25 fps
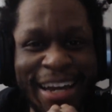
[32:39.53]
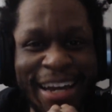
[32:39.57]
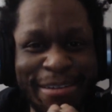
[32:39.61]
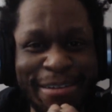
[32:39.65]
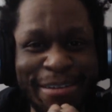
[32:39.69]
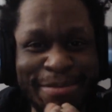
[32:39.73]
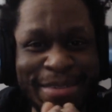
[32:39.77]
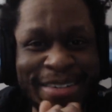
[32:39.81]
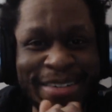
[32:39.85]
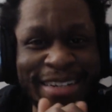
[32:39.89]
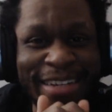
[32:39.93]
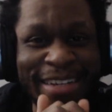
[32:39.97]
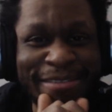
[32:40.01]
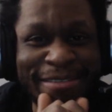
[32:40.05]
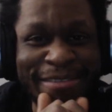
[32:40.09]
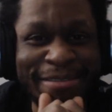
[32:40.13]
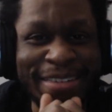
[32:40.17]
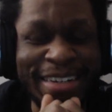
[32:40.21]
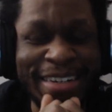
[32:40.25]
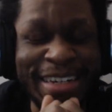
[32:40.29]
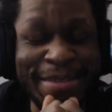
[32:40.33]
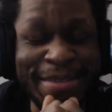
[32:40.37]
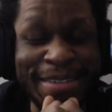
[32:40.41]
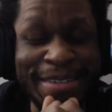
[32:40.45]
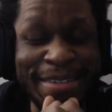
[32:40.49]
have a bunch of
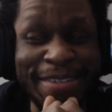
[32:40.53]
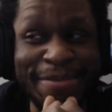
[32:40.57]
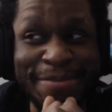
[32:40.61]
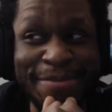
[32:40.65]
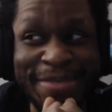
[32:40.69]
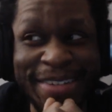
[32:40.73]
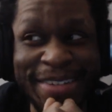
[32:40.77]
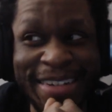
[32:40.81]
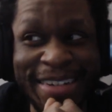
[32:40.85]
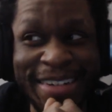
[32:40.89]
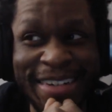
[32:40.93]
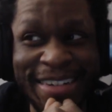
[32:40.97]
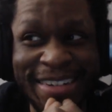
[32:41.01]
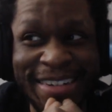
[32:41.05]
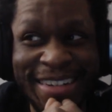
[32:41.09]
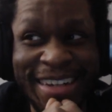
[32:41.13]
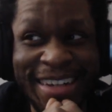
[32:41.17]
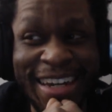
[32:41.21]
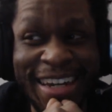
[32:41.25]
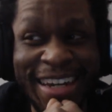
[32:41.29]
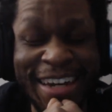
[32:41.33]
games I haven't played.